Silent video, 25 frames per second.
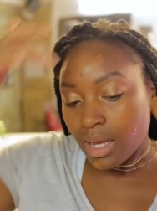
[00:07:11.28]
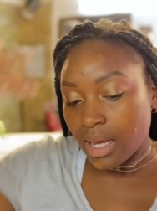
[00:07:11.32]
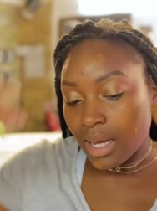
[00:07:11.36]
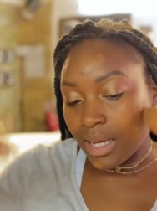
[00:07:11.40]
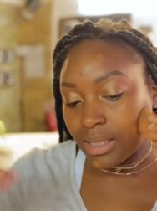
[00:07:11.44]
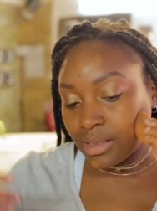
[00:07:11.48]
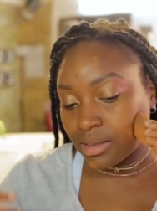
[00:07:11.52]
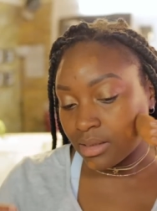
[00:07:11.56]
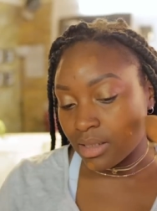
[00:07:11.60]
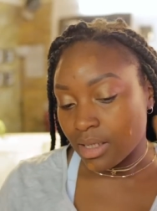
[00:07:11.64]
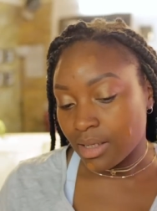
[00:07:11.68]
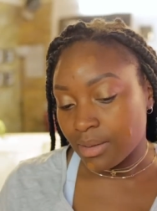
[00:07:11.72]

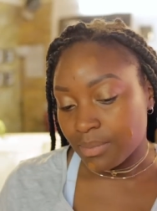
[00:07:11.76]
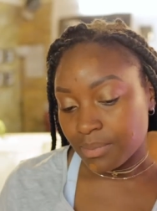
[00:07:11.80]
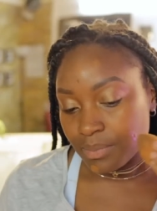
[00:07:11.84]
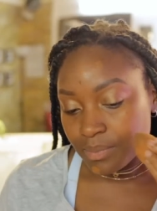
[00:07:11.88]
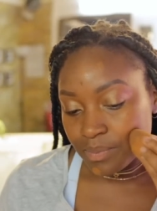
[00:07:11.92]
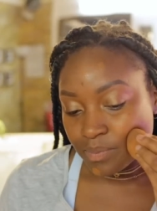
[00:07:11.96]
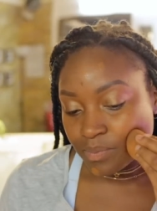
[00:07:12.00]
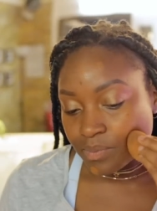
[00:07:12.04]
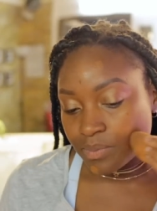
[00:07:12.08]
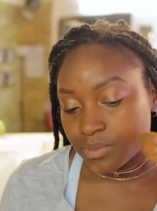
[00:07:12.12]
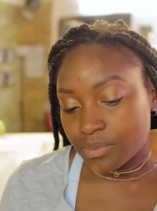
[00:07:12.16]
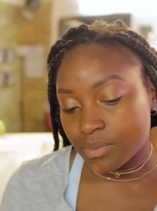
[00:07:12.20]
And
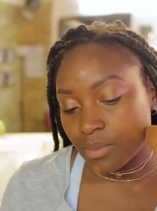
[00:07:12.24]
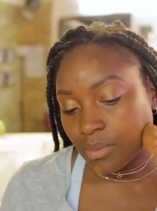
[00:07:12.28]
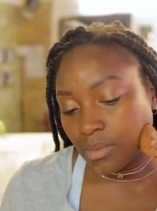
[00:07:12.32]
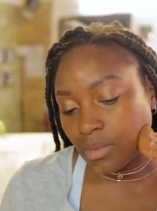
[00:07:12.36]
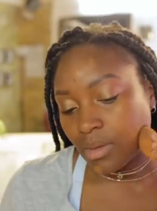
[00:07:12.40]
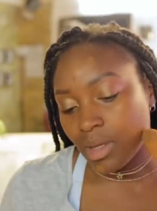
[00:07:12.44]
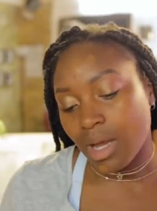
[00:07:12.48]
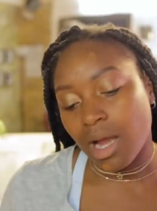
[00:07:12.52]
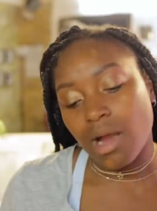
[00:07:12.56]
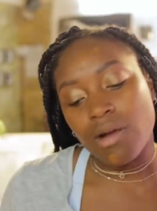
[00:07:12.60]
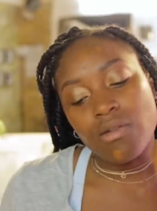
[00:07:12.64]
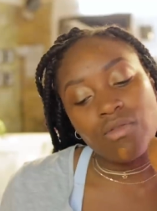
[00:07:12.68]
um
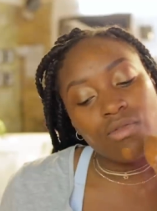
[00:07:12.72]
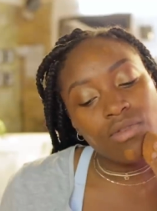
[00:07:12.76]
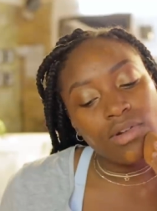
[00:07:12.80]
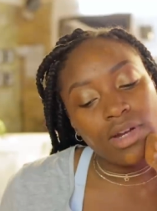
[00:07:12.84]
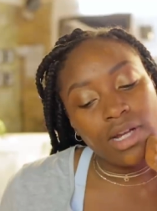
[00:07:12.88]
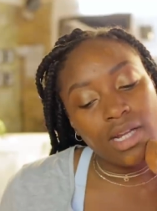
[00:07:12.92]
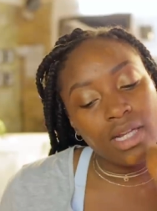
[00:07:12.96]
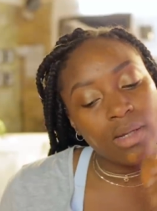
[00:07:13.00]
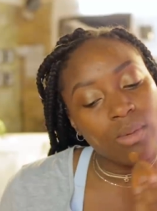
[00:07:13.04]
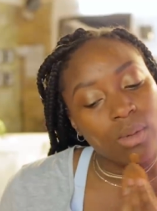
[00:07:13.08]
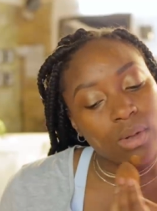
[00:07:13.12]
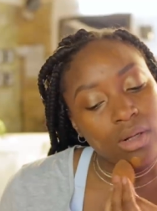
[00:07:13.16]
I
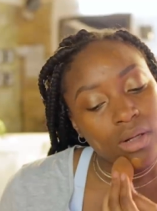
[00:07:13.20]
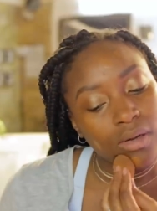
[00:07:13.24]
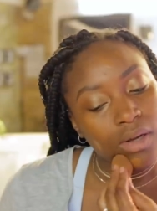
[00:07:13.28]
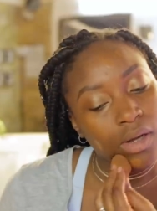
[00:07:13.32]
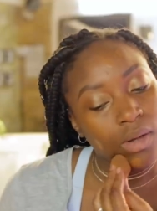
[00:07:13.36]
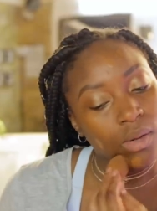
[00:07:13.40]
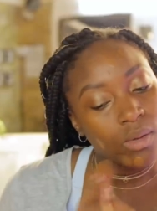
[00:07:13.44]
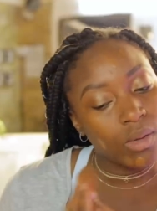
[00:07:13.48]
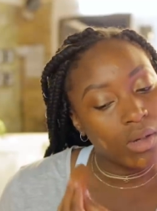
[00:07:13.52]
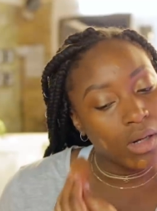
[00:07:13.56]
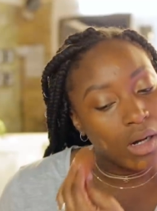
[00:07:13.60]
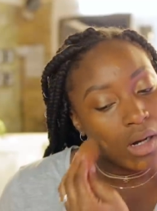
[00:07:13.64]
really want to
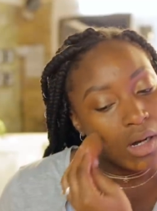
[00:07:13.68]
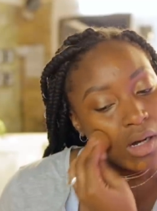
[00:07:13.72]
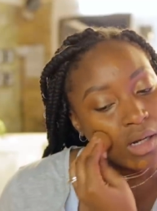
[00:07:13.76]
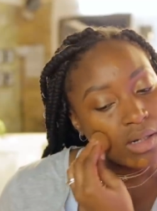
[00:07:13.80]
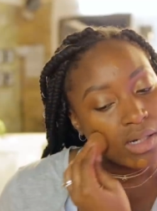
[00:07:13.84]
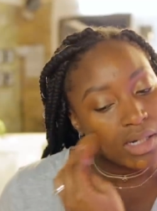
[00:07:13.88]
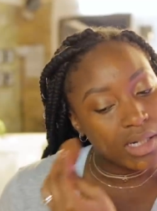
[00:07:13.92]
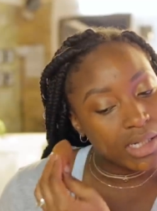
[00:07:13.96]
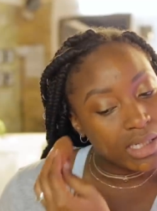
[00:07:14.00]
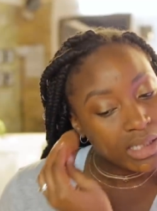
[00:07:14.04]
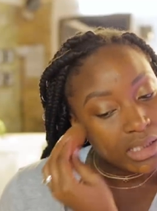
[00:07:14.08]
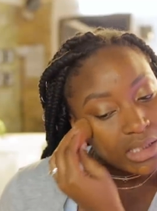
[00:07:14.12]
go
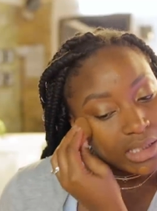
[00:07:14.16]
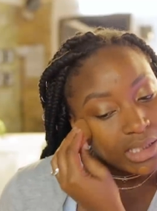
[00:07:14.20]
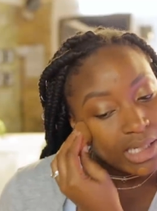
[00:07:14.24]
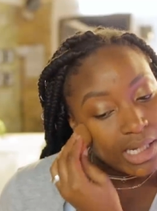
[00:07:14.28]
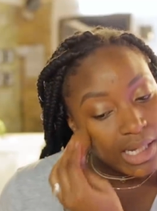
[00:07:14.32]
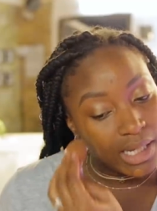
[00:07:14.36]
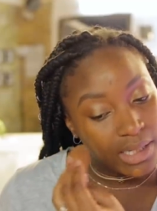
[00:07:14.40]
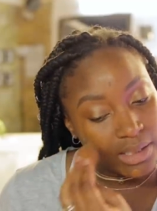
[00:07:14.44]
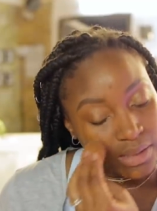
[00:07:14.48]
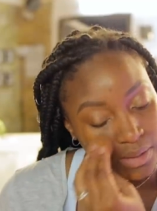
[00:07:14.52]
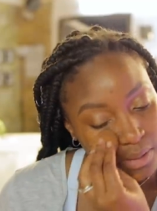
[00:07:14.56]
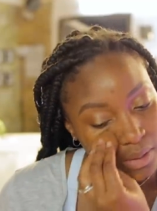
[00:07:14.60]
Ghana this
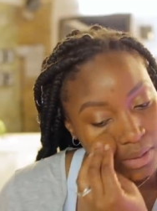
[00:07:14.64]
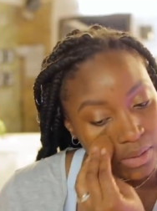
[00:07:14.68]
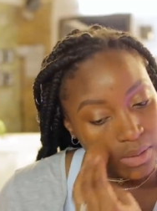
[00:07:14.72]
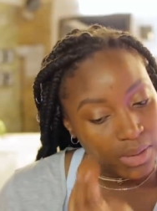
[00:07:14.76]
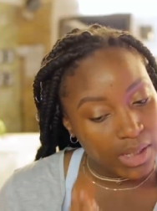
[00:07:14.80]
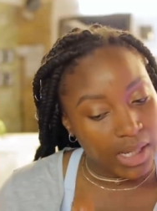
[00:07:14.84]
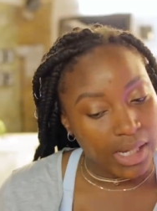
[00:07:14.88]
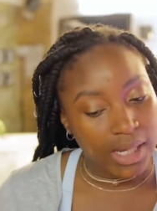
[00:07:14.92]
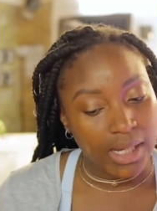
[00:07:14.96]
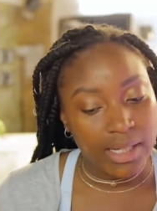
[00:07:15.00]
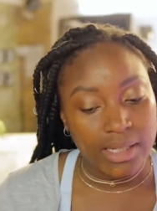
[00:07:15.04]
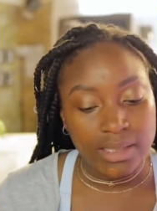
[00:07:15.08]
year, you know,
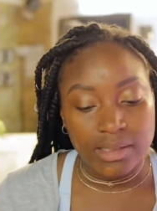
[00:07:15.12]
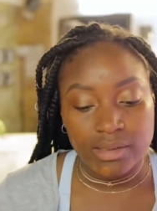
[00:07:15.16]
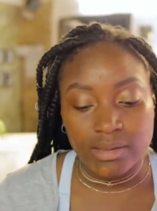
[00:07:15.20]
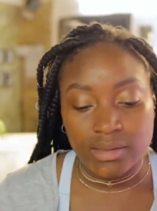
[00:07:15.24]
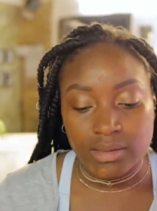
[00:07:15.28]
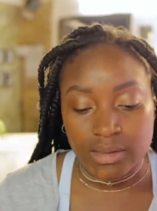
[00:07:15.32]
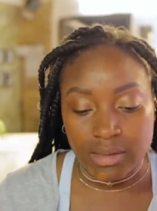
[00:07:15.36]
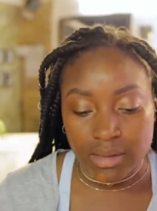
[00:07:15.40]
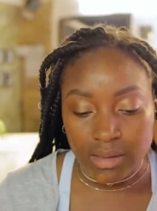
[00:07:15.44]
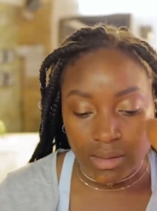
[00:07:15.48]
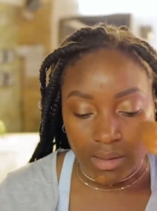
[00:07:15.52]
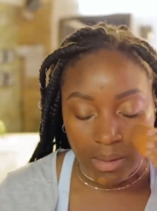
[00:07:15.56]

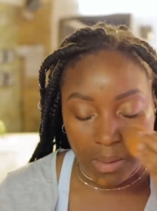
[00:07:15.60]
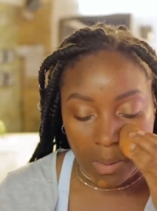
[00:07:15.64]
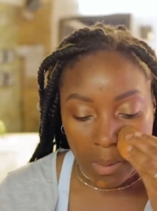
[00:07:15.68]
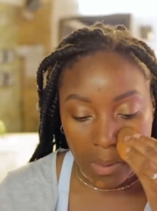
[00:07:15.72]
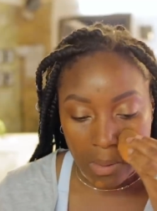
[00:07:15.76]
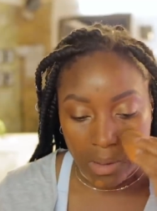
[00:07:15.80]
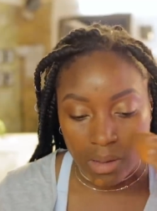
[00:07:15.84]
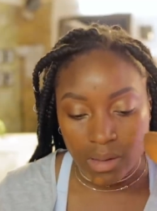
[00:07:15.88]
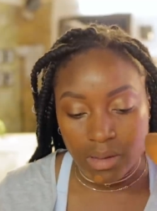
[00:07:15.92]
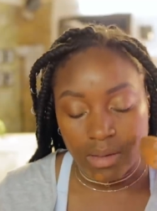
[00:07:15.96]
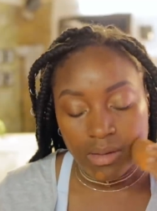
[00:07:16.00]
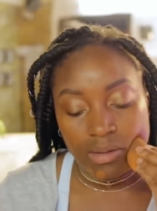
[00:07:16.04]
guys.
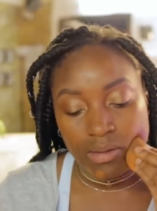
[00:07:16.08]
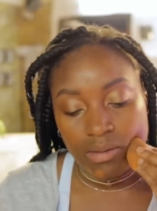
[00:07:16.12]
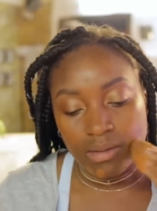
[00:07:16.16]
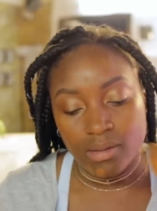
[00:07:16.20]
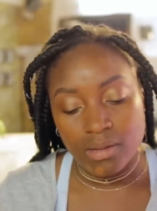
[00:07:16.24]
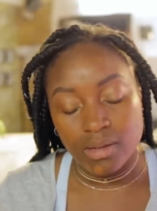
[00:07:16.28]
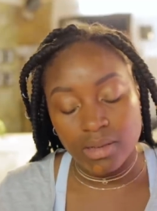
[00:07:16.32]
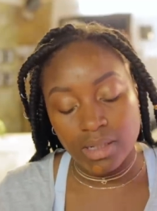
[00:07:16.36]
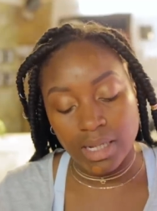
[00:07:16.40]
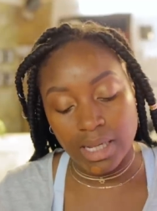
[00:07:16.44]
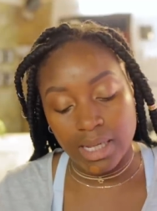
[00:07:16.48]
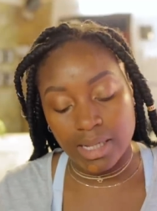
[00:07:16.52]

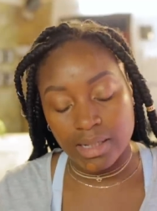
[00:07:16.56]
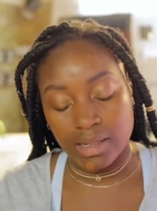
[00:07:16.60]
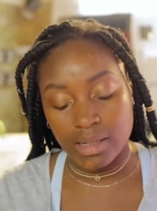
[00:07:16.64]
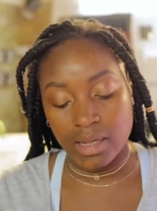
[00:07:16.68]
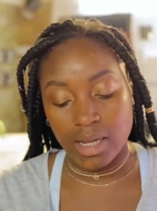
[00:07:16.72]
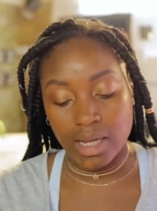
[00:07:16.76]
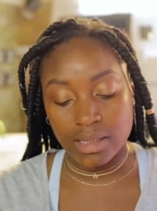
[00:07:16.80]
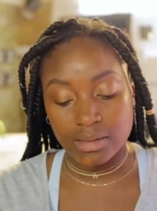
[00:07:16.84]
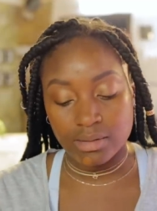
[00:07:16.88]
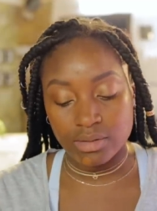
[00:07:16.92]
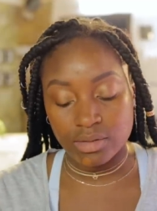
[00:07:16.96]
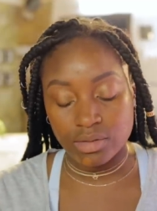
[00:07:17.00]
Like,
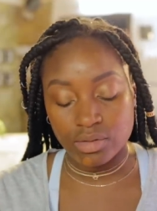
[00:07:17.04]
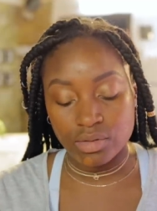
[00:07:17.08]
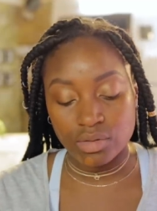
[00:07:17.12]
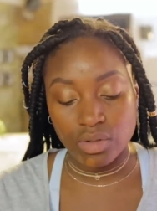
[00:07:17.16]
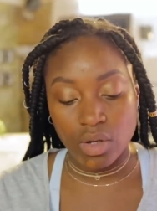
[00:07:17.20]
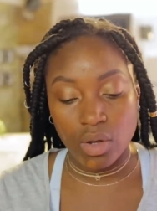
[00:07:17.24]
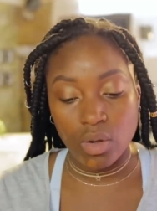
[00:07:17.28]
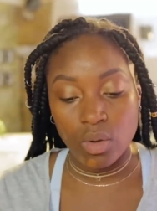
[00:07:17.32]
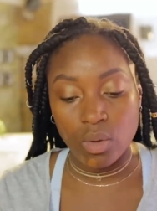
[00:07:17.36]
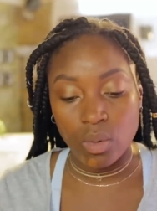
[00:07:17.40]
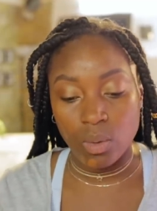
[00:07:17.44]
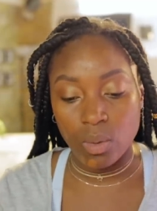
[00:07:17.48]
I
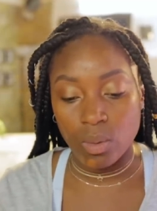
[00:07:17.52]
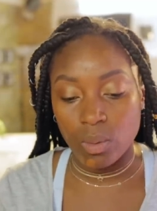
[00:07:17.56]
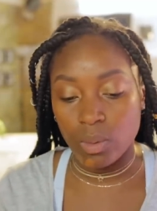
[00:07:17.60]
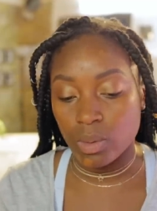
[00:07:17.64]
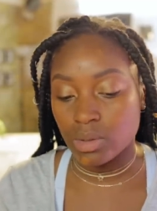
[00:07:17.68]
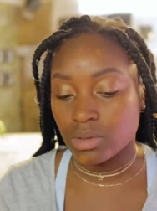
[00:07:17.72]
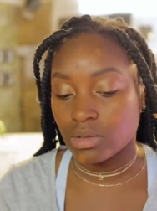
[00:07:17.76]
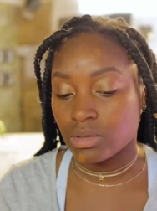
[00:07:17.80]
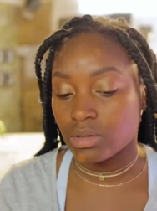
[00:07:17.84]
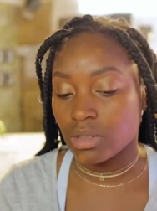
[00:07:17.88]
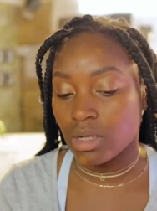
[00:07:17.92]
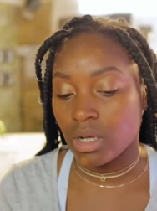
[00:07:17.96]
so
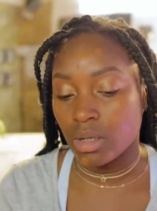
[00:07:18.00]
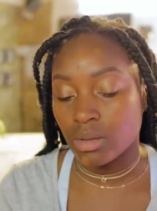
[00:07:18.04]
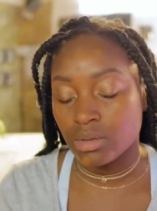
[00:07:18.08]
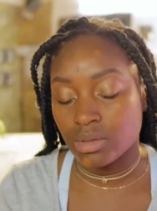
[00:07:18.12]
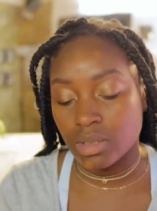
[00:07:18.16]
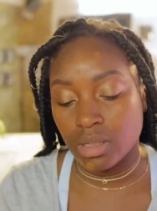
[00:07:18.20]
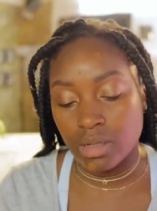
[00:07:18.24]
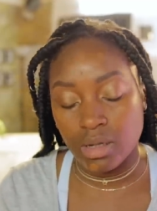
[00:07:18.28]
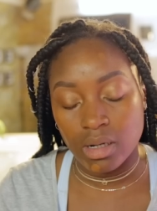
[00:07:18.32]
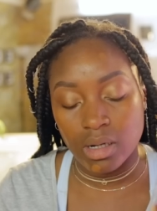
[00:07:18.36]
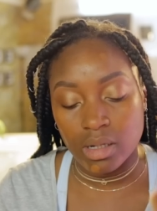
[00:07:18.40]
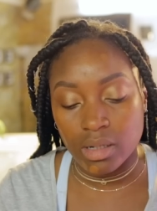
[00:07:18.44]
want to go
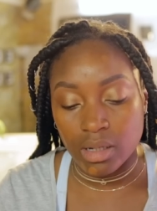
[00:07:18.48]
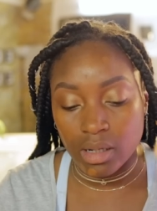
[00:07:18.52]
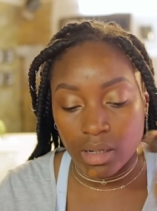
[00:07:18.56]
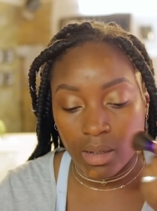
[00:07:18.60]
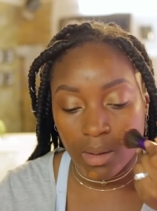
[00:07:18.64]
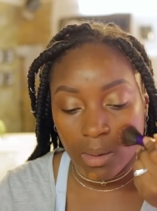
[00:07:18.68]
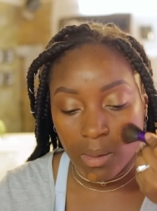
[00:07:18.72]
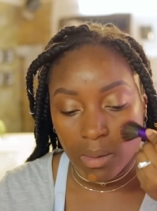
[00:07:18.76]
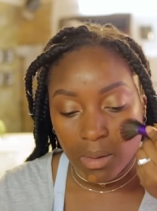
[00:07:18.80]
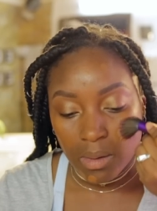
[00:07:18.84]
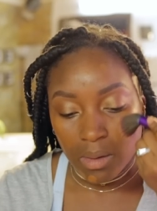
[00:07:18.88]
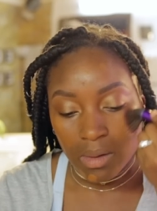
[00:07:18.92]
to
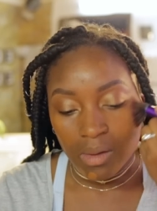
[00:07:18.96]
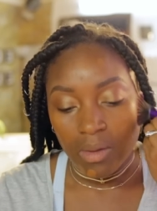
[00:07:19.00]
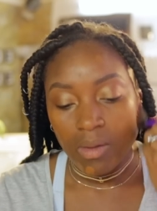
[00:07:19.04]
Ghana.